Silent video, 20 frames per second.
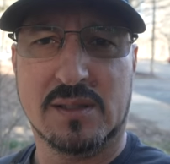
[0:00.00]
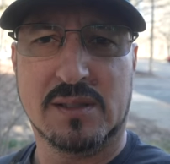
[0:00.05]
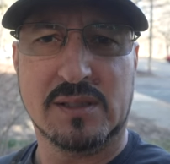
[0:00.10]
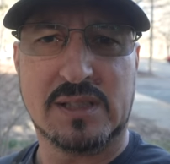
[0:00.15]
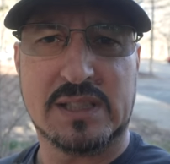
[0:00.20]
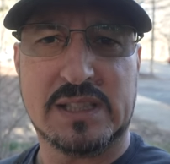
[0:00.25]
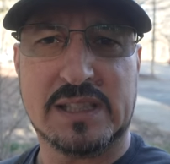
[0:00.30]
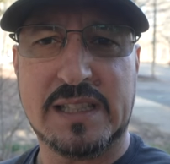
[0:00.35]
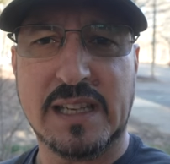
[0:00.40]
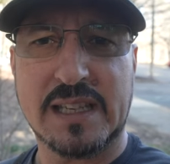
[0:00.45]

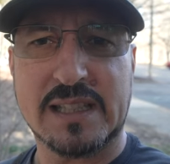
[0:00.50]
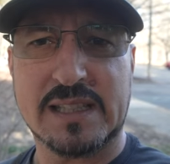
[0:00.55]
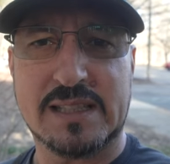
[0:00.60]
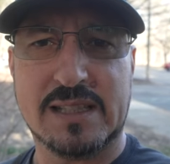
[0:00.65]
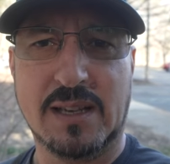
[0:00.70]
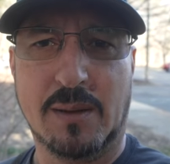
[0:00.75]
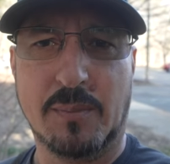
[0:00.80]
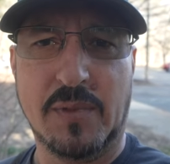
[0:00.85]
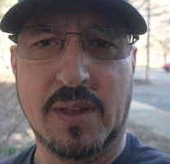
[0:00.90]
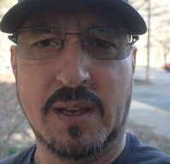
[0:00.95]
6
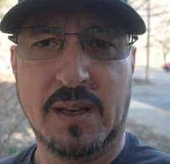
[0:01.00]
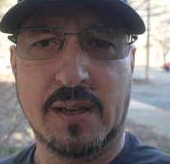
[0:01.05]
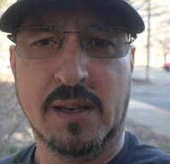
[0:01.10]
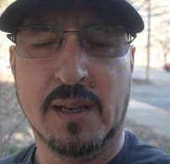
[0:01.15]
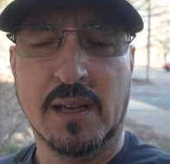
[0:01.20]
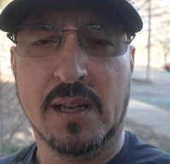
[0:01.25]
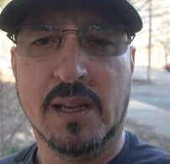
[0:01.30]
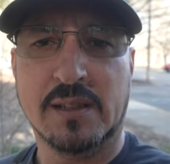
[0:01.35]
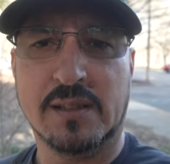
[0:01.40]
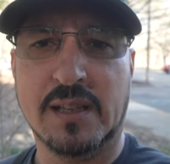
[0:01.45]
something,
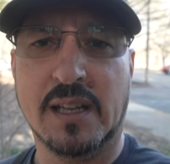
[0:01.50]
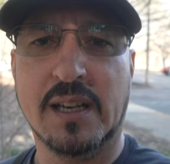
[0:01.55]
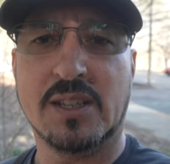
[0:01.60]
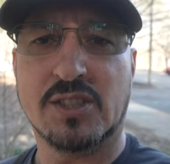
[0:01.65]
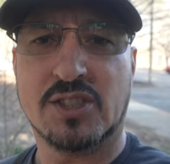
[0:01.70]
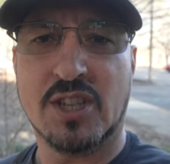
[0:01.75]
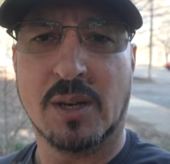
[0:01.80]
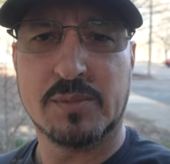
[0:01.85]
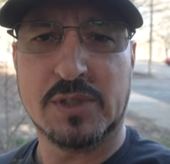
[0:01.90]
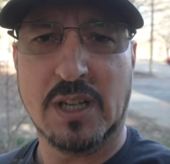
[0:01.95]
then it
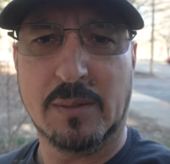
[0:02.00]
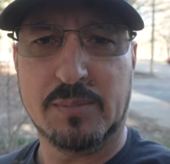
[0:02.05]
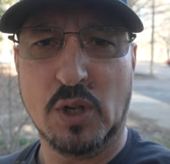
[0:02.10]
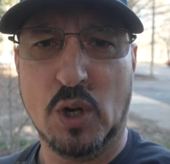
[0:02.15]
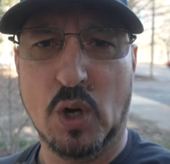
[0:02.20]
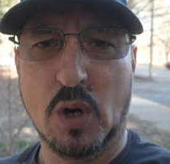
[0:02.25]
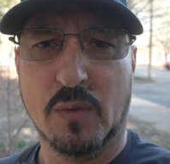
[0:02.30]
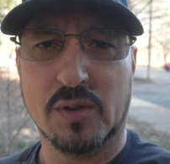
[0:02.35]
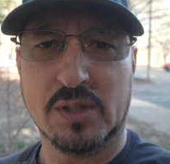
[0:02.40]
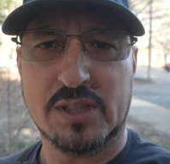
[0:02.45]
jumped up to
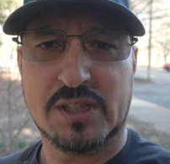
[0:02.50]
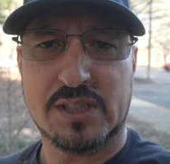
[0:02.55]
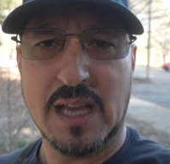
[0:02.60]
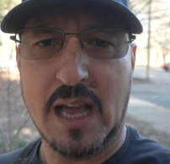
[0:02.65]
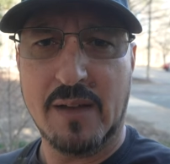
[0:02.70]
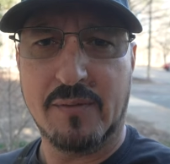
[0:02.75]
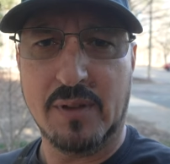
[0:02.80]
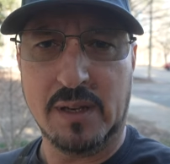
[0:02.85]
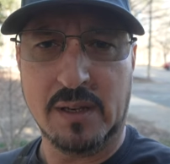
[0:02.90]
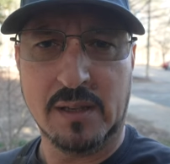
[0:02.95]
over
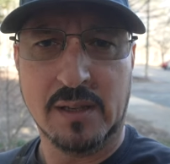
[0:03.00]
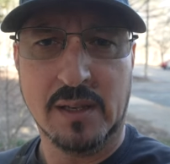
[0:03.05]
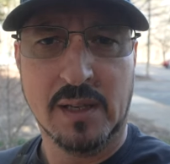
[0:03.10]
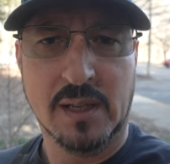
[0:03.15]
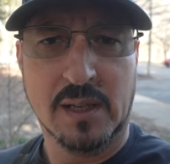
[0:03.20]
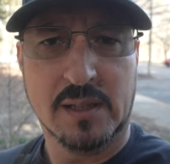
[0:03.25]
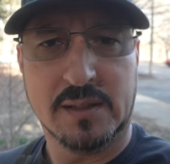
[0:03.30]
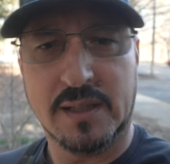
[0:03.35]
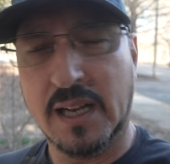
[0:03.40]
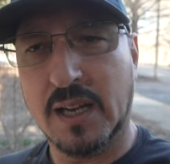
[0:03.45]
7,
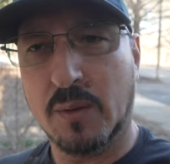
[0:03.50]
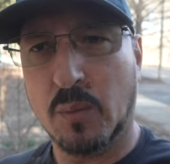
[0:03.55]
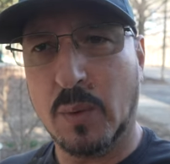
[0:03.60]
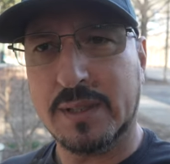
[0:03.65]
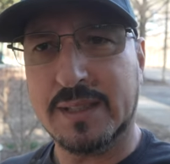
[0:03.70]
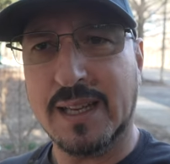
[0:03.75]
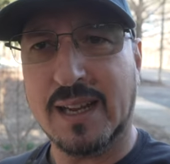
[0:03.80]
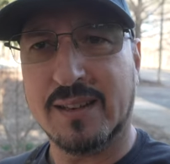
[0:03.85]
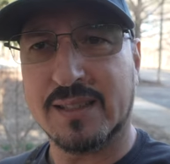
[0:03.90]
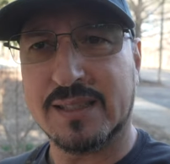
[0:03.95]
then it
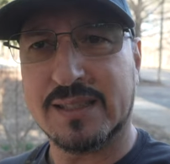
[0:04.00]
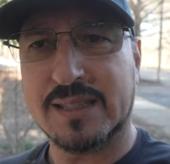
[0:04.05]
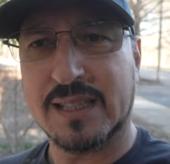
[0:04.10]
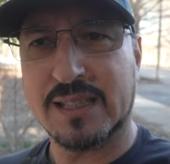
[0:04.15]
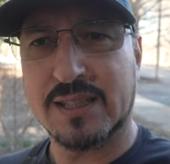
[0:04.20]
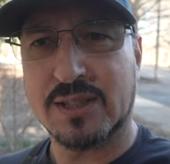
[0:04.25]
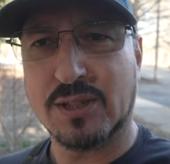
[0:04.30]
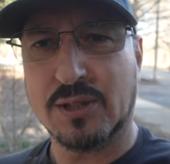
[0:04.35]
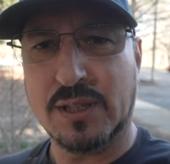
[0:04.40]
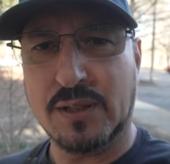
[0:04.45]
went down to
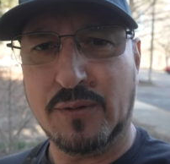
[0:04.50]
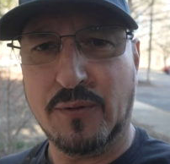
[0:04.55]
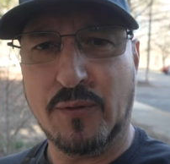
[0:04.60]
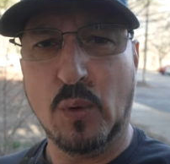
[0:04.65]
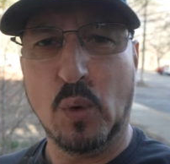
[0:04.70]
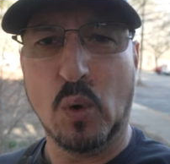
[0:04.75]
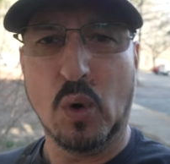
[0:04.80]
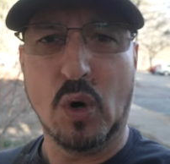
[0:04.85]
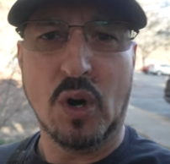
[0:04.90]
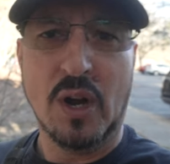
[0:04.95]

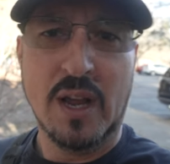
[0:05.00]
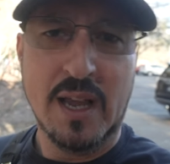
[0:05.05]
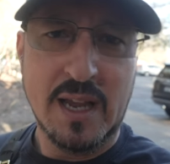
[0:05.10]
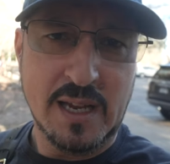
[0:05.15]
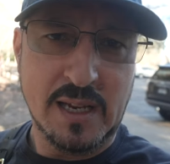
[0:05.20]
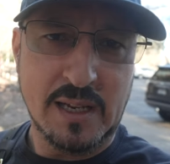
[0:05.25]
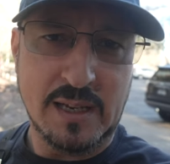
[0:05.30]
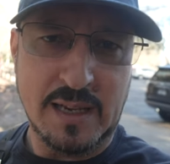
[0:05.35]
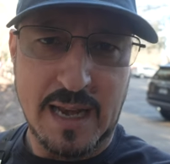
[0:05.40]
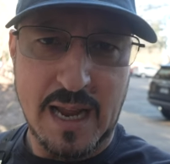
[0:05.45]
634,
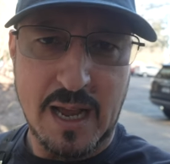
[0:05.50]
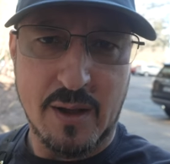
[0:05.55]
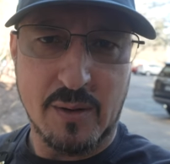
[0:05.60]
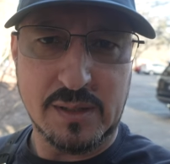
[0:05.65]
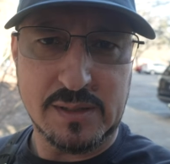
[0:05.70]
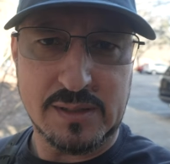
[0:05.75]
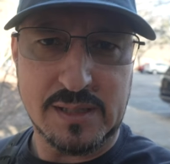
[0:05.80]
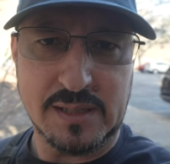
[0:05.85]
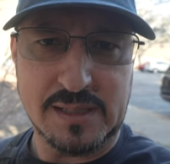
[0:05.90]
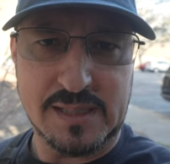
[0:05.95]
now
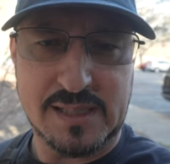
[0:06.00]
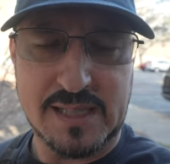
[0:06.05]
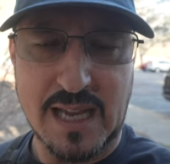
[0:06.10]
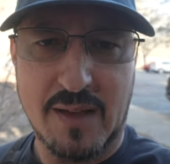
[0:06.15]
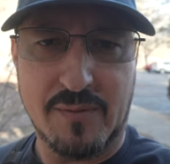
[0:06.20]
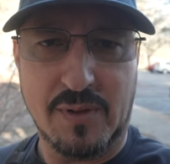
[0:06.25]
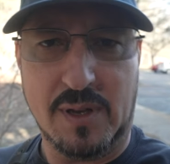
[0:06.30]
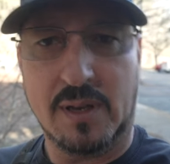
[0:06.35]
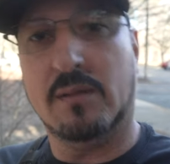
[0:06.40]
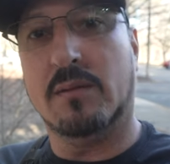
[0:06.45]
it's at
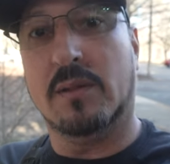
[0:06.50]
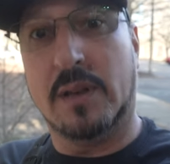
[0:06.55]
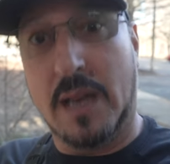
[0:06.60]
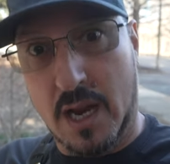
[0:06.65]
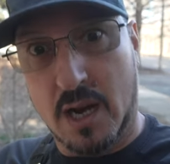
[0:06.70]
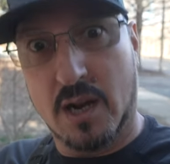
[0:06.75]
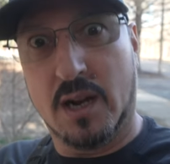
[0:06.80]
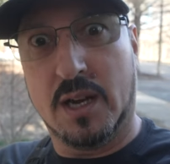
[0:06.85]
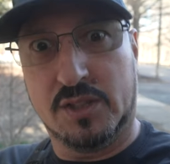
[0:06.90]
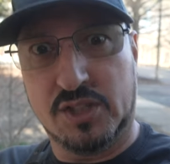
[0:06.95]
7, and
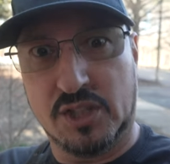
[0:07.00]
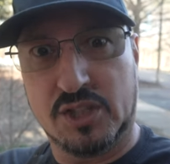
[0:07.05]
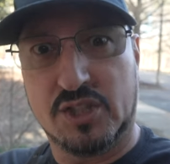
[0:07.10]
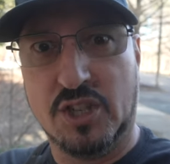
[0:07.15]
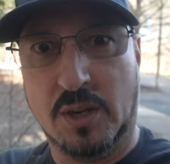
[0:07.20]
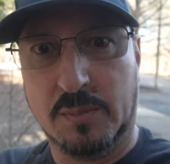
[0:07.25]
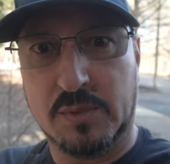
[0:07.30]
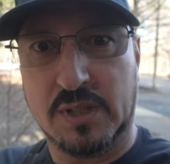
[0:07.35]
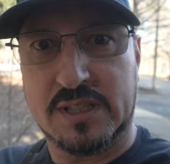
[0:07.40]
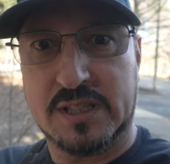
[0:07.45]
there it just
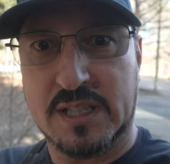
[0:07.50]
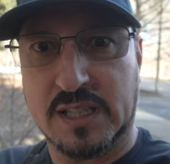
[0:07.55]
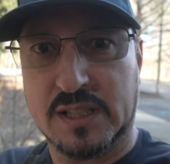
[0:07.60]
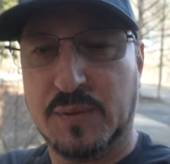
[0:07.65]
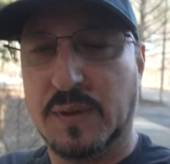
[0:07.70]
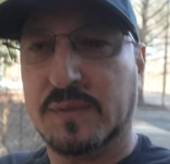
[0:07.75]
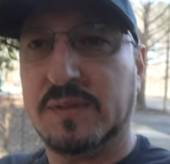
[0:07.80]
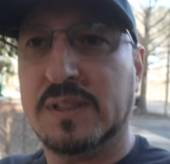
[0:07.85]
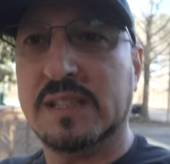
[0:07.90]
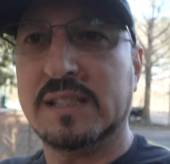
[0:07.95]
jumped to
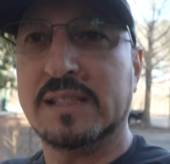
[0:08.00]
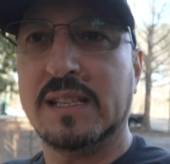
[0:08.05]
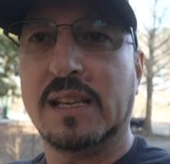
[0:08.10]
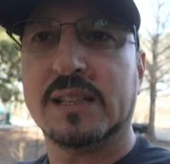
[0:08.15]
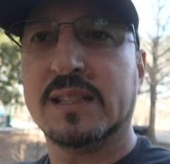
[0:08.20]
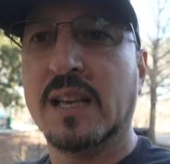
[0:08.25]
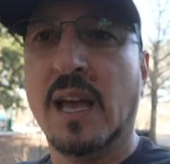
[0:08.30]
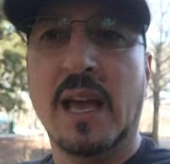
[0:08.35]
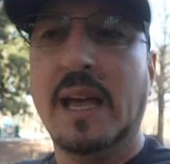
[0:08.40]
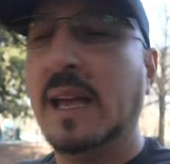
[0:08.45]
656